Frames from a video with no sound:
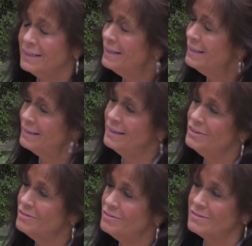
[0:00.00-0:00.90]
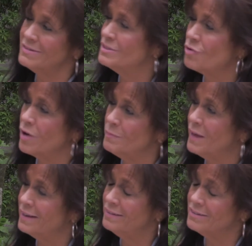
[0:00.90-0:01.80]
Can, can you describe
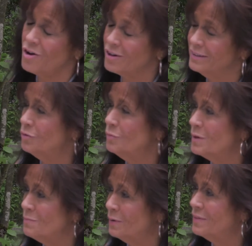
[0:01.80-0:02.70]
that? Can you talk a little bit about